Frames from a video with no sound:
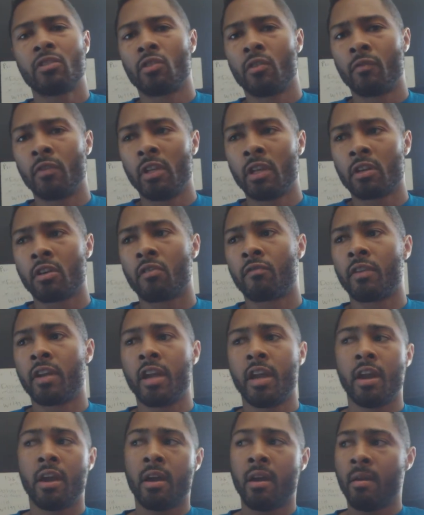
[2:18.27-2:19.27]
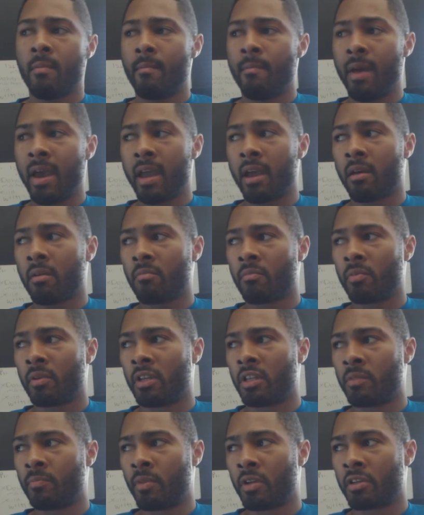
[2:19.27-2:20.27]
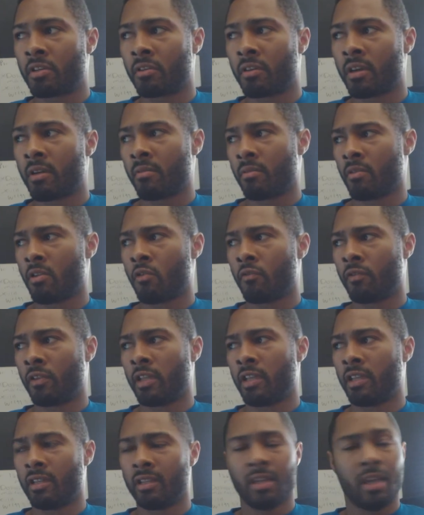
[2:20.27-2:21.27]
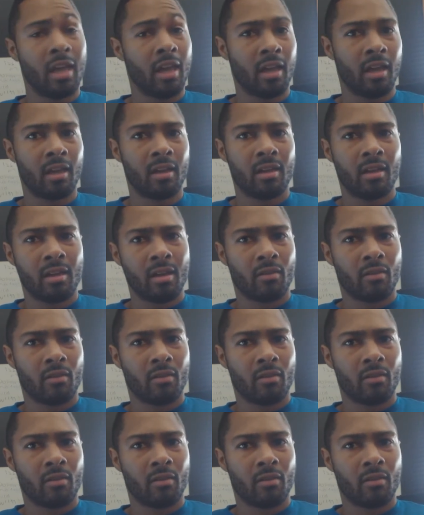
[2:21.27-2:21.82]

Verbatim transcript: So if you look over here, bam, put this picture up, hopefully, yeah,